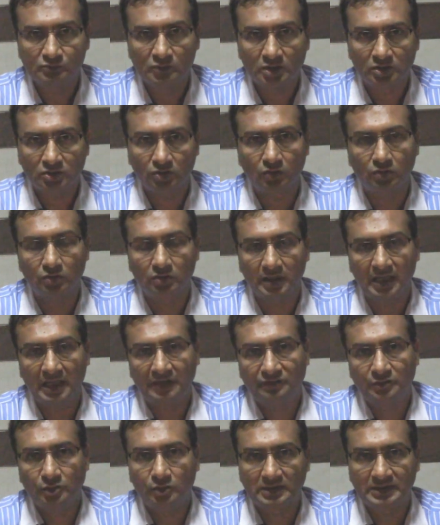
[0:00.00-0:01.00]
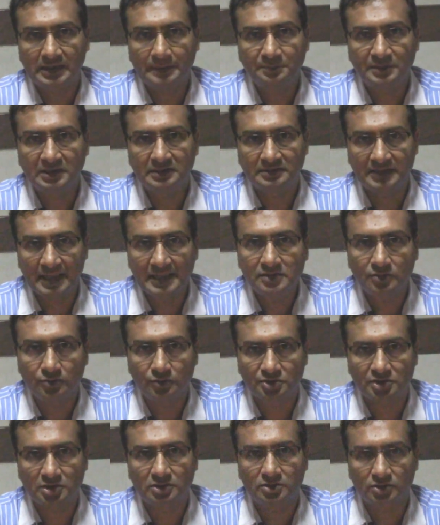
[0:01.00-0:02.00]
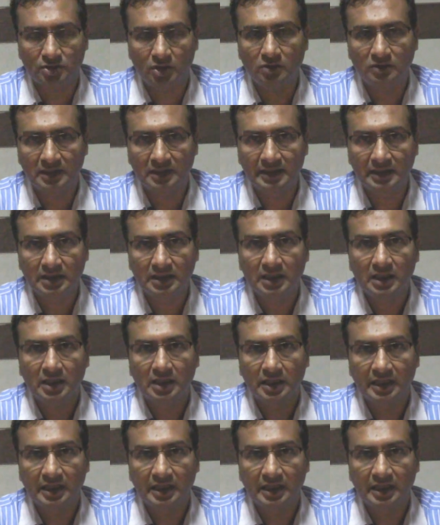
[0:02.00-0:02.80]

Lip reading: So if you attempted 10 questions wrongly,